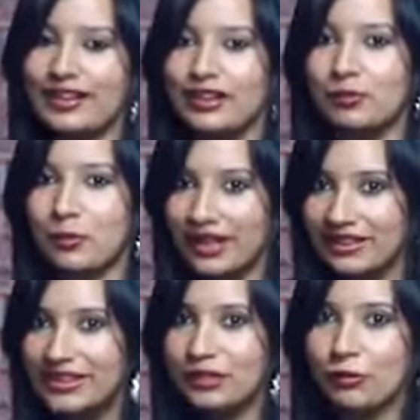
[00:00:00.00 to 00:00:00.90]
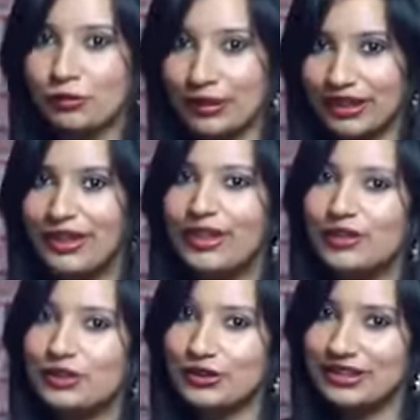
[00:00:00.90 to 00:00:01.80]
The best thing would be
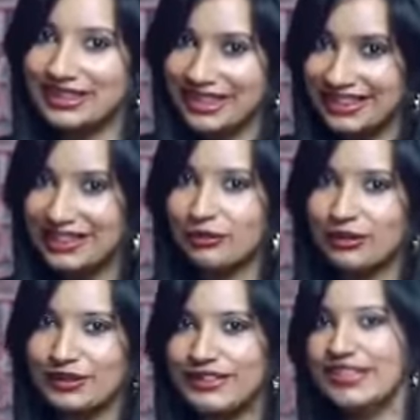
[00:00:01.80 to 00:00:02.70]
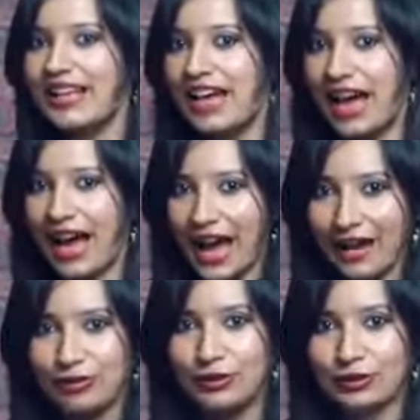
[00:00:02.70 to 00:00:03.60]
to set limits,
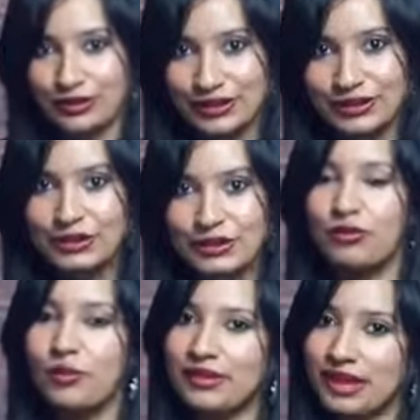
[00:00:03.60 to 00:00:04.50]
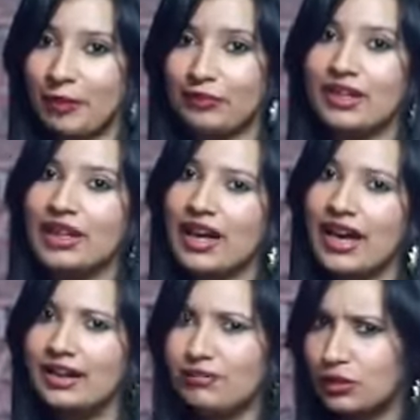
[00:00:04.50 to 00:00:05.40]
have a distance from them,
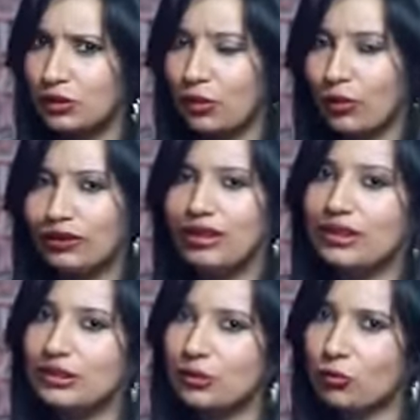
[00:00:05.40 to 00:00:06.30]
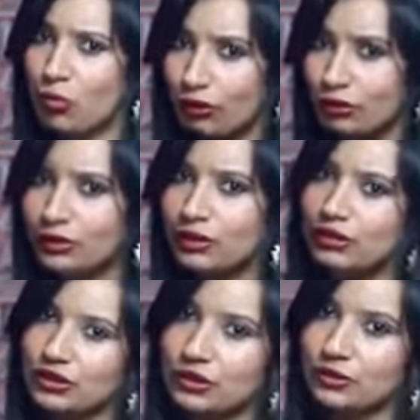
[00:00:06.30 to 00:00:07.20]
and if at all you want to
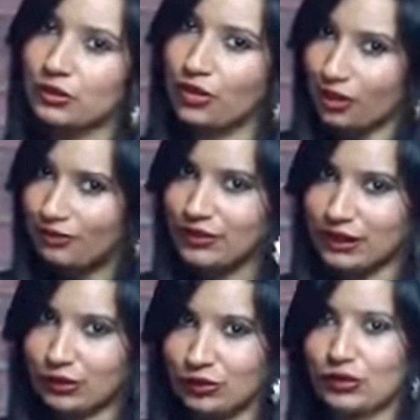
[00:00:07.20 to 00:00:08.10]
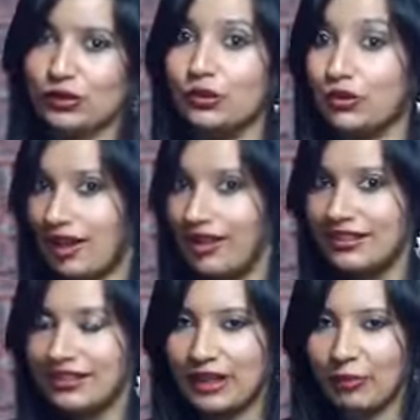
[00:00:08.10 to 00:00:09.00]
continue your conversation, you could
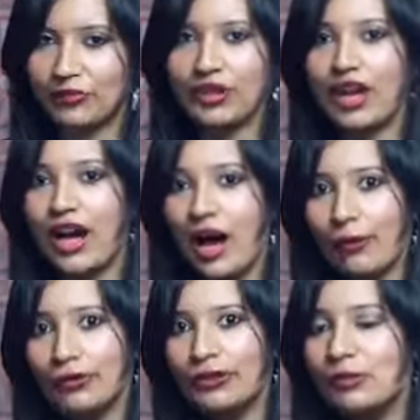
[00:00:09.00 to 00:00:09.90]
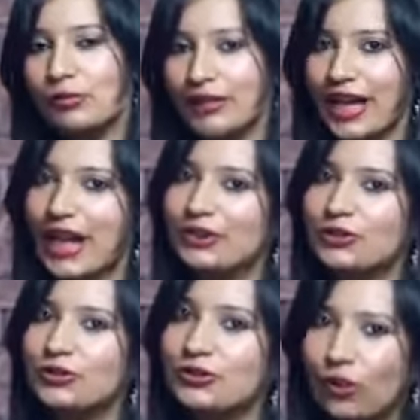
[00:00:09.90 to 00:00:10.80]
ask them, how do you plan to
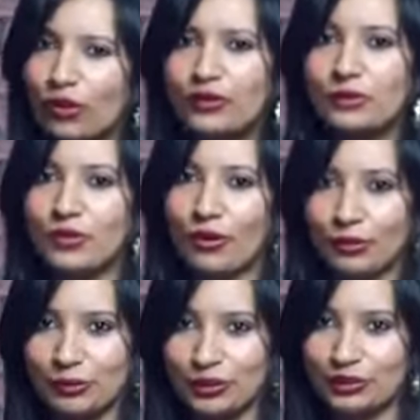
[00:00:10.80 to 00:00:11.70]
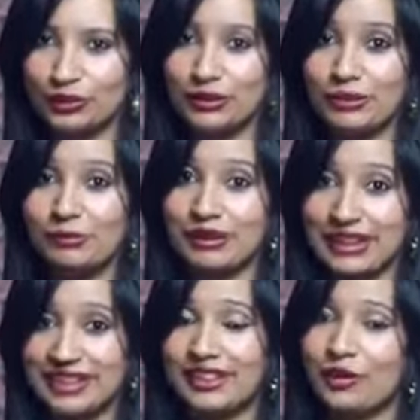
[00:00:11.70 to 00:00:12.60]
solve the problem that you're
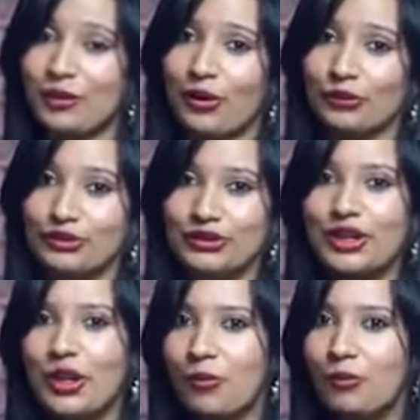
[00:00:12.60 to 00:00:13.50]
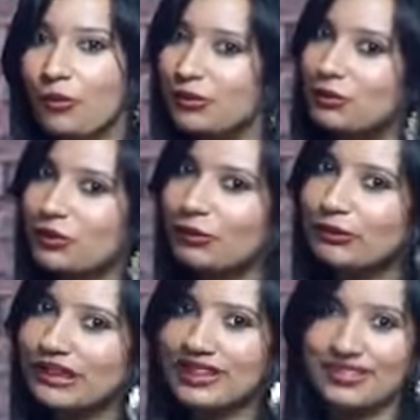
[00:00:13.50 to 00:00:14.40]
complaining about? Most
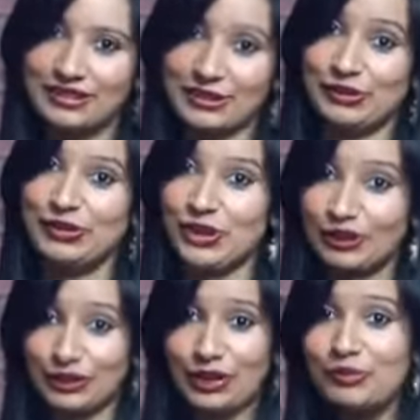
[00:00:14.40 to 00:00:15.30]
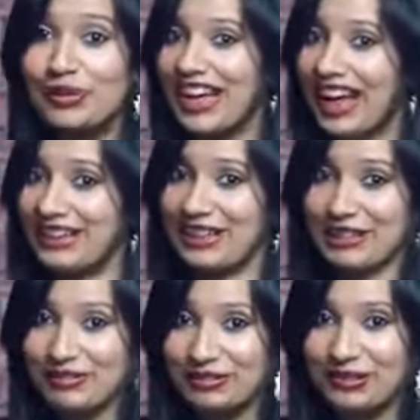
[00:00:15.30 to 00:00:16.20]
probably, they'll shut up, and
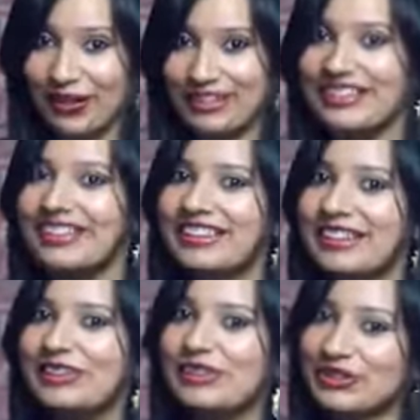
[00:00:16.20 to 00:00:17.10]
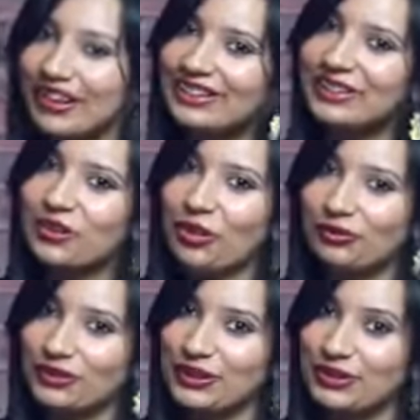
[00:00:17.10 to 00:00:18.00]
if not, then they'll direct the
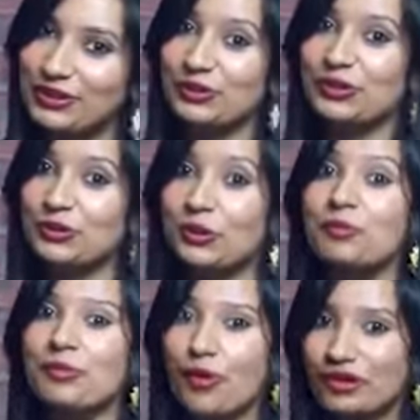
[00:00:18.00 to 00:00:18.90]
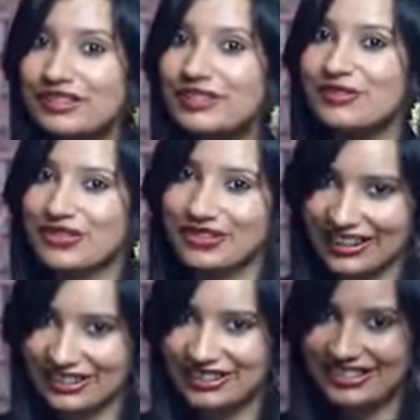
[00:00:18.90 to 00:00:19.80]
conversation to a positive
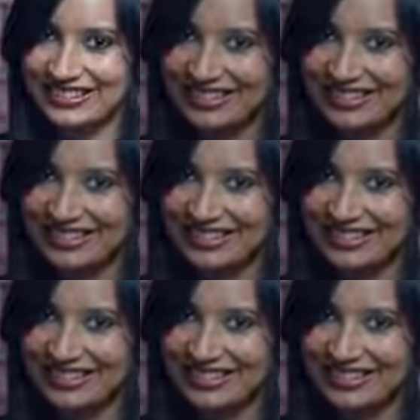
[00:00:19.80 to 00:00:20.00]
direction.